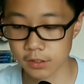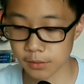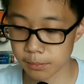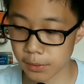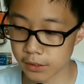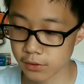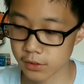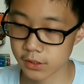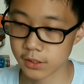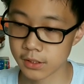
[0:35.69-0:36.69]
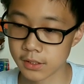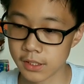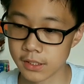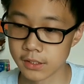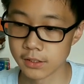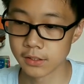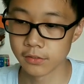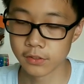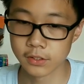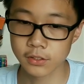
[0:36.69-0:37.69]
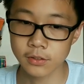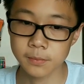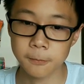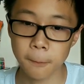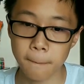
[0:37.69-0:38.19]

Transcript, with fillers: about that is different. So